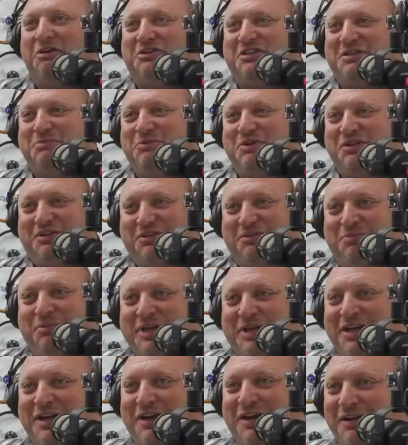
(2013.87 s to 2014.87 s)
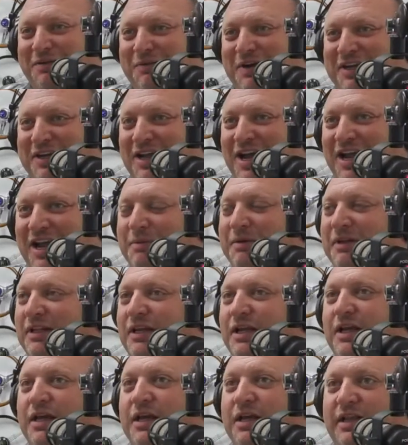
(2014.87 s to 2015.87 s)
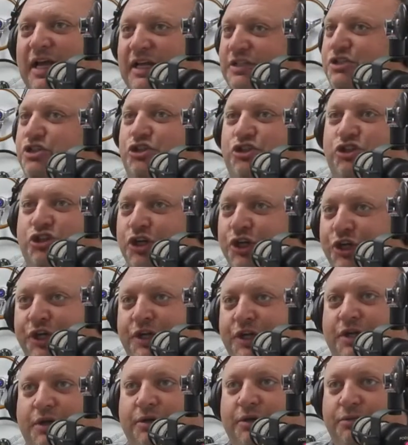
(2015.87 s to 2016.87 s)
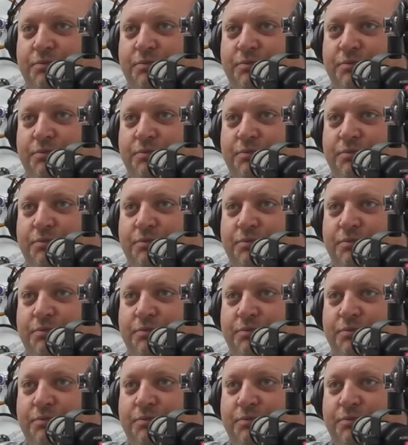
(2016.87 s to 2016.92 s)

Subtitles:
him with beer and whatnot, I mean, that's just good